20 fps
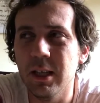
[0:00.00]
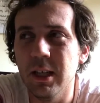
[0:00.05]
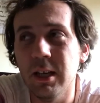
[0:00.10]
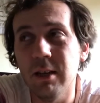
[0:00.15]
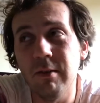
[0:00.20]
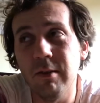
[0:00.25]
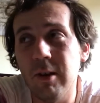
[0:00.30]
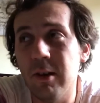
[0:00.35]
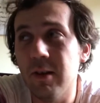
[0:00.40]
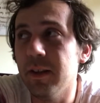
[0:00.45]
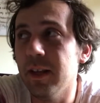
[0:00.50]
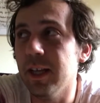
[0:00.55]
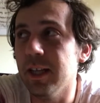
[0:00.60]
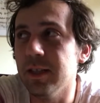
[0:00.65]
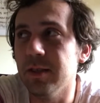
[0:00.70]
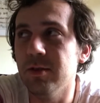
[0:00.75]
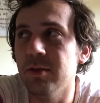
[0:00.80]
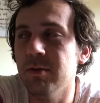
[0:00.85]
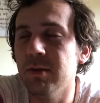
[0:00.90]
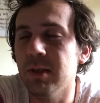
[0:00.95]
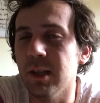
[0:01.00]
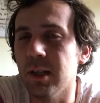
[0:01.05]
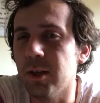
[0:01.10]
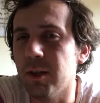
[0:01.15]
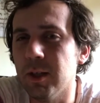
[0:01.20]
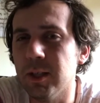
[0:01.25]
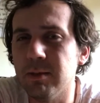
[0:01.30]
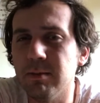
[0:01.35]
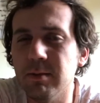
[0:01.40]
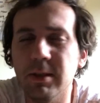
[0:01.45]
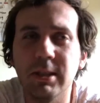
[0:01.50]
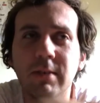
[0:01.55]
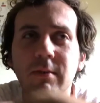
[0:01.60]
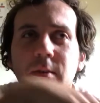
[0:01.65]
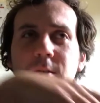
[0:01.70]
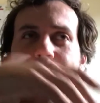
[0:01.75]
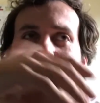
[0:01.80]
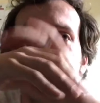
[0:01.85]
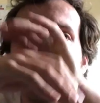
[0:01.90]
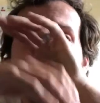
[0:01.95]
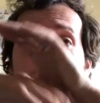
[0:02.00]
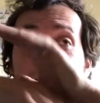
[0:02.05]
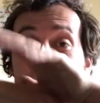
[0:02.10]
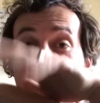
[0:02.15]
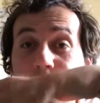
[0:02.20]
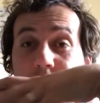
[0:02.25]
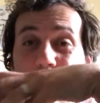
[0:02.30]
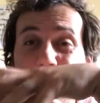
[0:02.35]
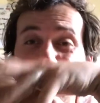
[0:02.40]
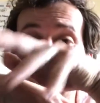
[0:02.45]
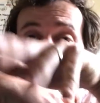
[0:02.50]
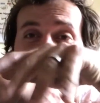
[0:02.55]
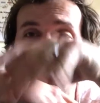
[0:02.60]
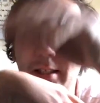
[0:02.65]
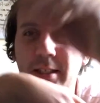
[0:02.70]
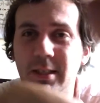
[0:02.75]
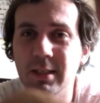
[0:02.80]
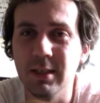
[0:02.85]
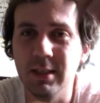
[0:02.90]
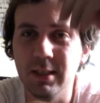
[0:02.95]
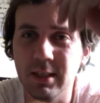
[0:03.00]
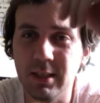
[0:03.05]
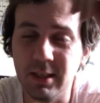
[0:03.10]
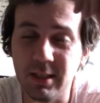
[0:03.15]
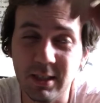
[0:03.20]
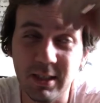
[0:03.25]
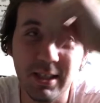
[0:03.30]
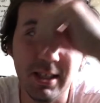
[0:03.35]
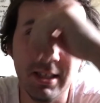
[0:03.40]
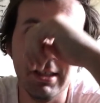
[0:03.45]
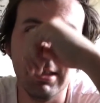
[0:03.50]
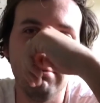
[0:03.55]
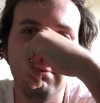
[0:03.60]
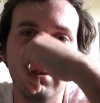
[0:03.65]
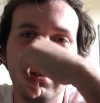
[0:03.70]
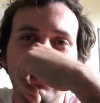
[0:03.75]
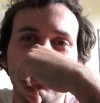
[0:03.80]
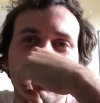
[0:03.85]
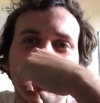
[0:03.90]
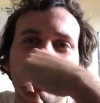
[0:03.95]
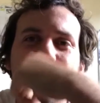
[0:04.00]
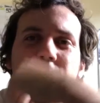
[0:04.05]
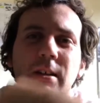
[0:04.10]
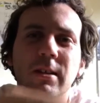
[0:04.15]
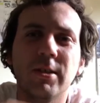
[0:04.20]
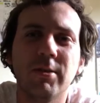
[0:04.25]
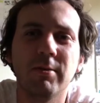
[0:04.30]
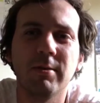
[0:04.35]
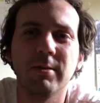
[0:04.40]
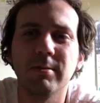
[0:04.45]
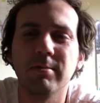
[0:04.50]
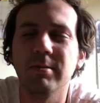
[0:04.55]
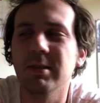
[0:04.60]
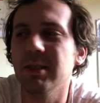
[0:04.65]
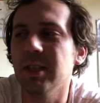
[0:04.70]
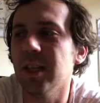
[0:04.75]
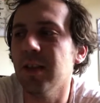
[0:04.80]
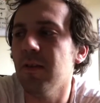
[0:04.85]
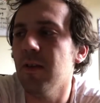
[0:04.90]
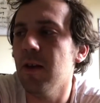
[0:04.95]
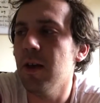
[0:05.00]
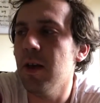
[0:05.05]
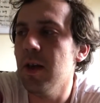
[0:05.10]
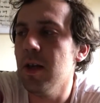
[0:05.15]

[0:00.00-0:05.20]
of all days do it on Christmas Eve of all days if you're watching this since this was on Christmas Eve